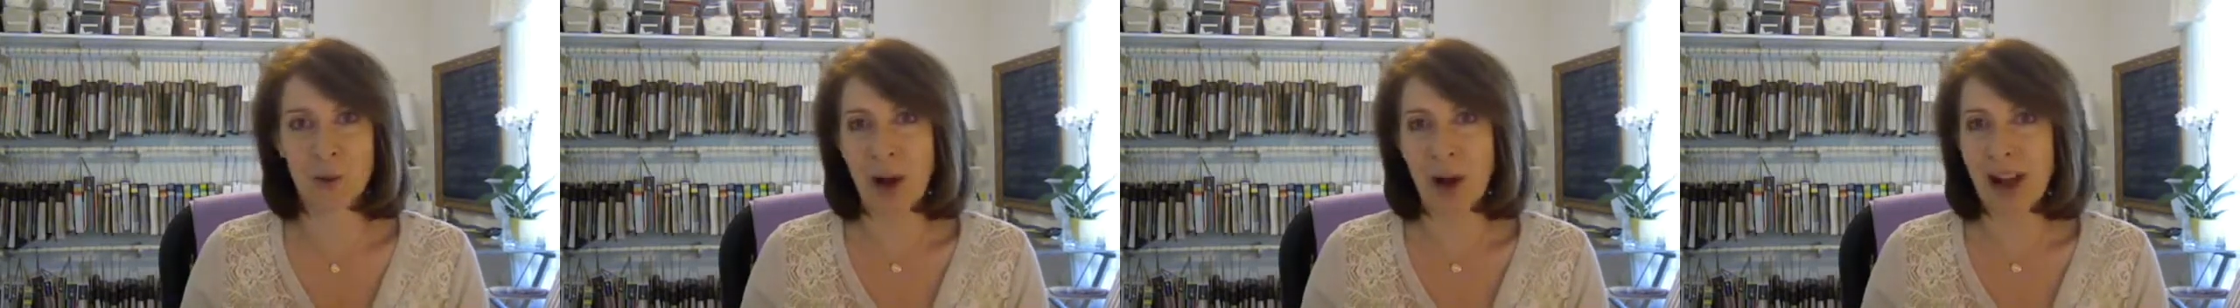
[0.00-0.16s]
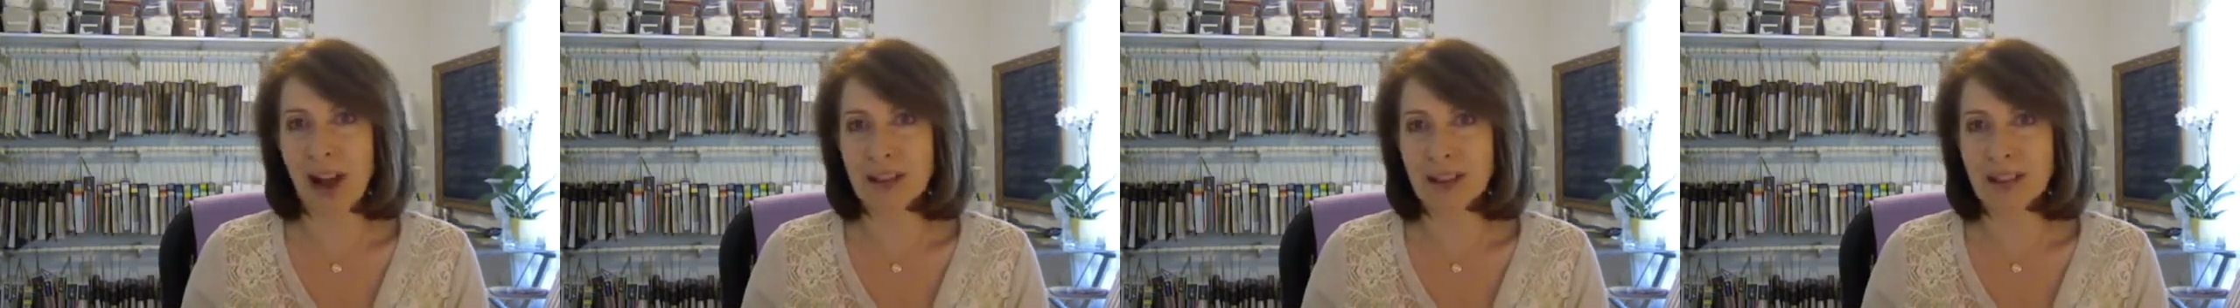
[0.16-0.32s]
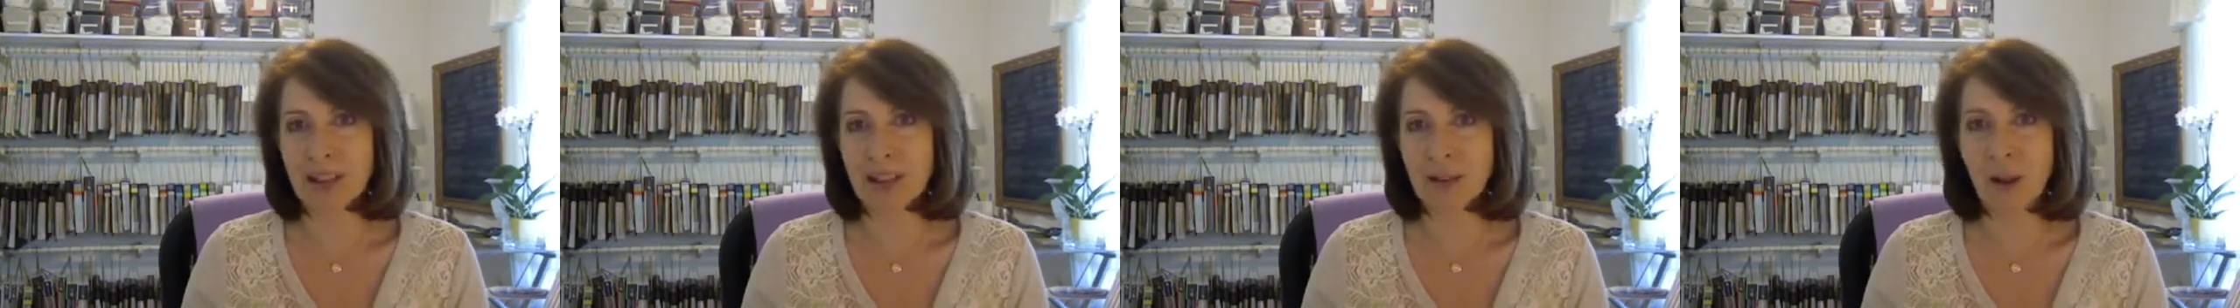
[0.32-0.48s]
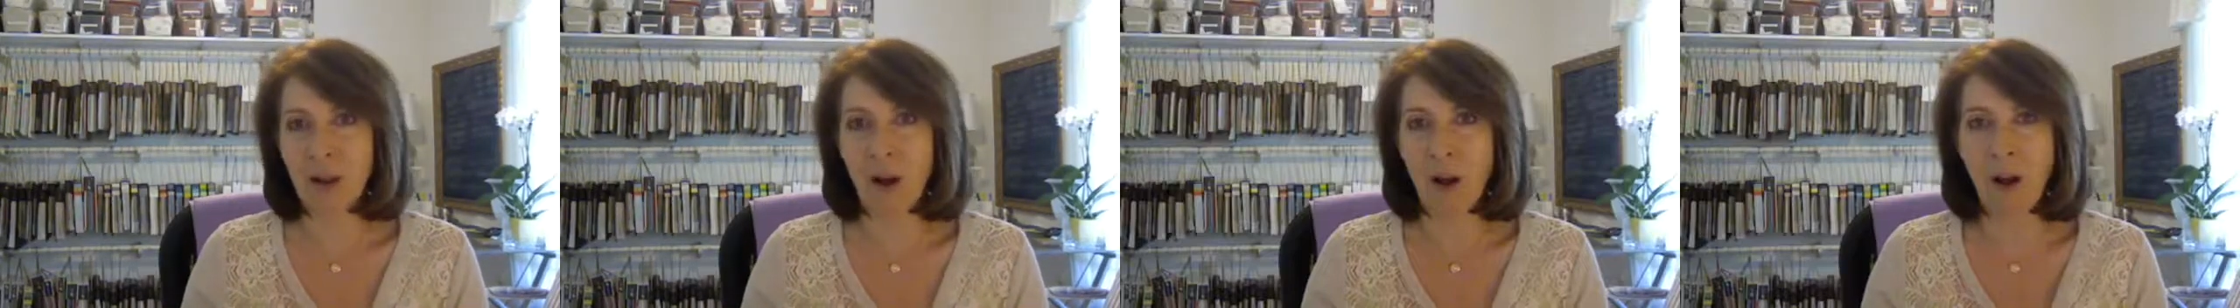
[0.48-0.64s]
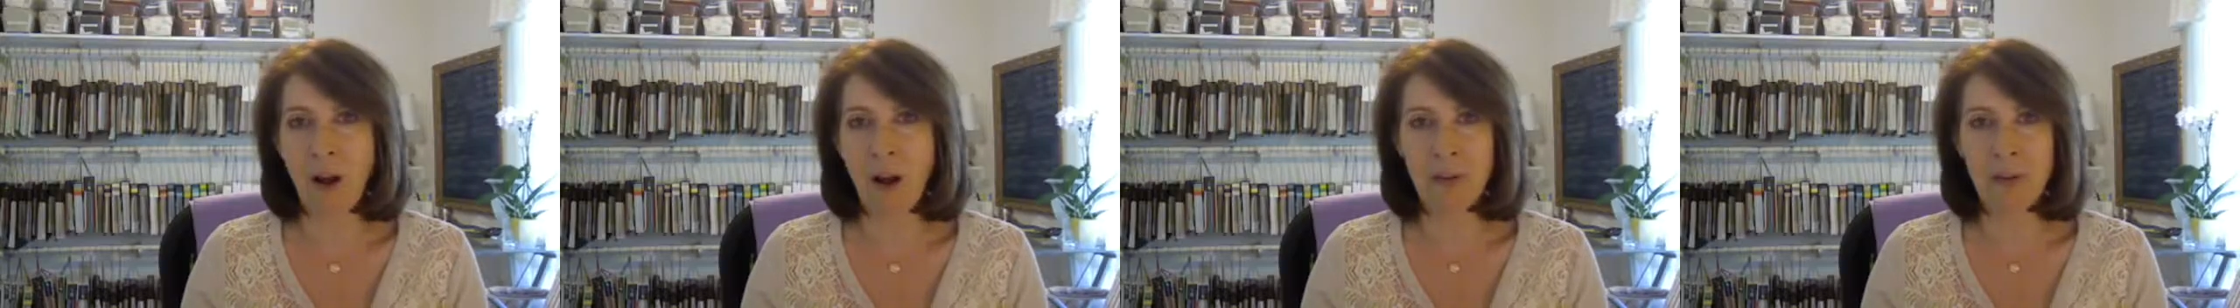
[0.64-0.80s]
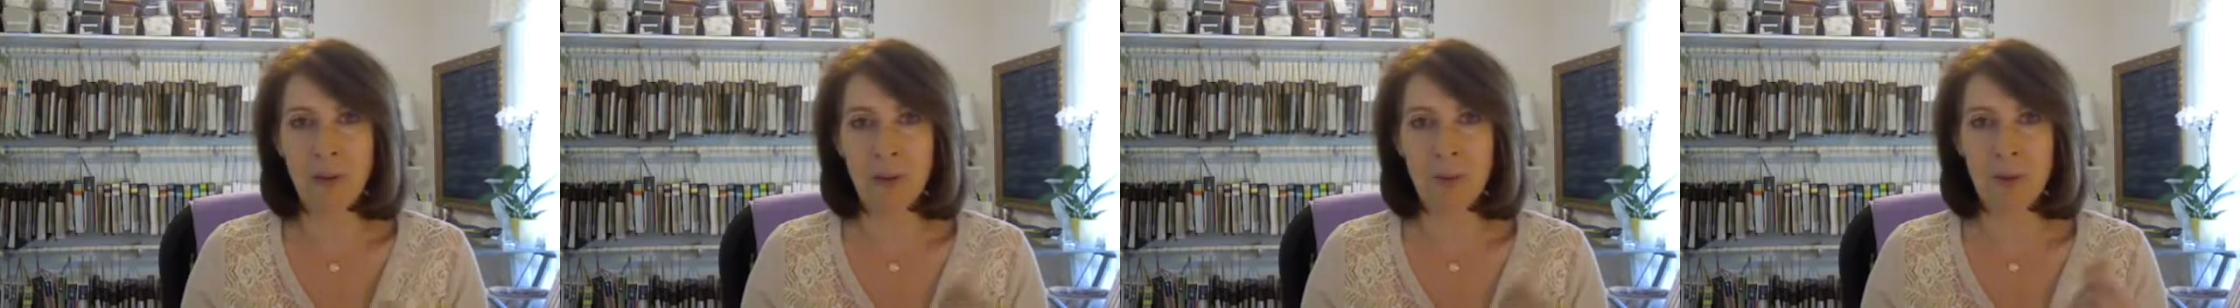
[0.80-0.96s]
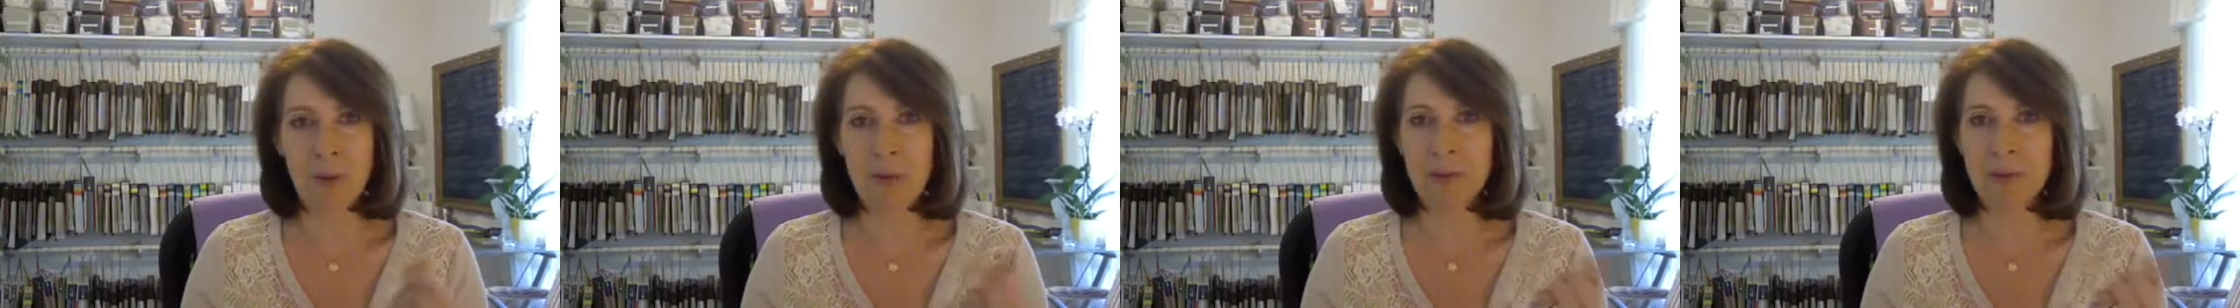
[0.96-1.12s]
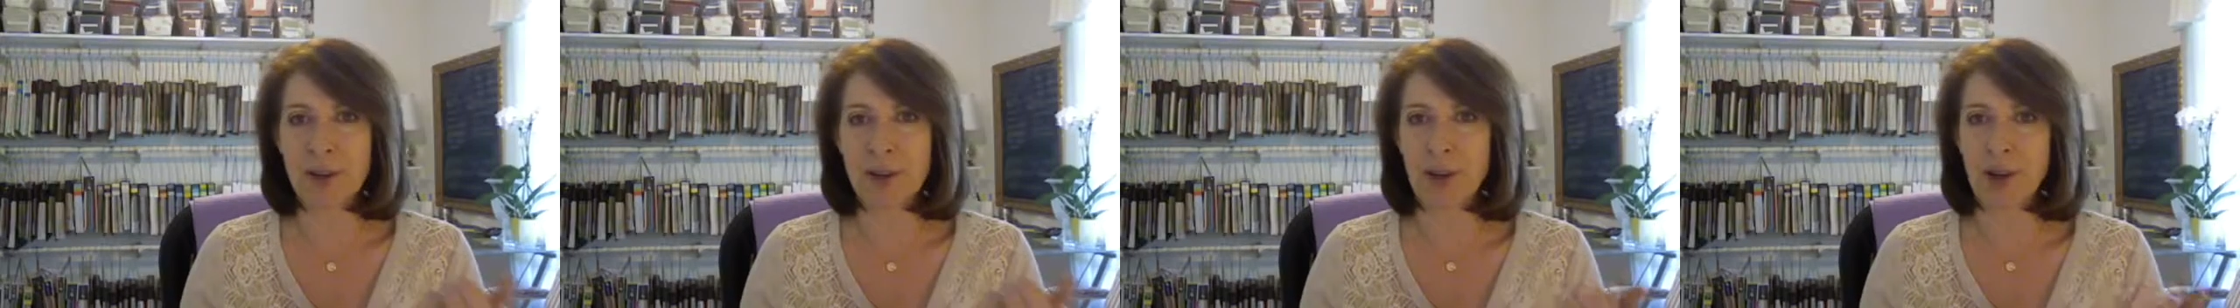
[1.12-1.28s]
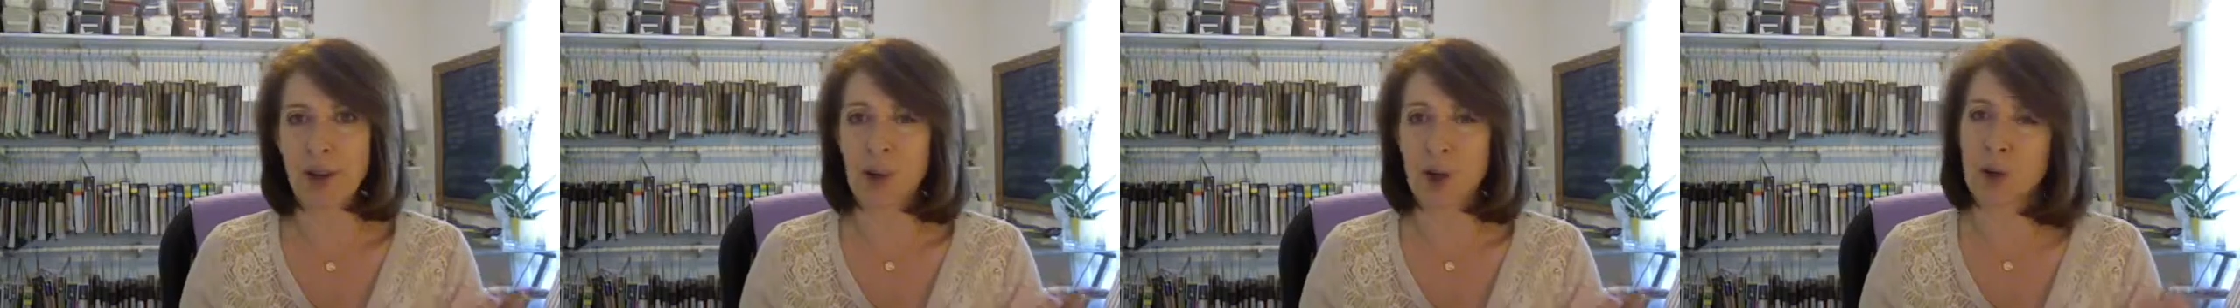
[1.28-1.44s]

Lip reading: grass cloth or maybe a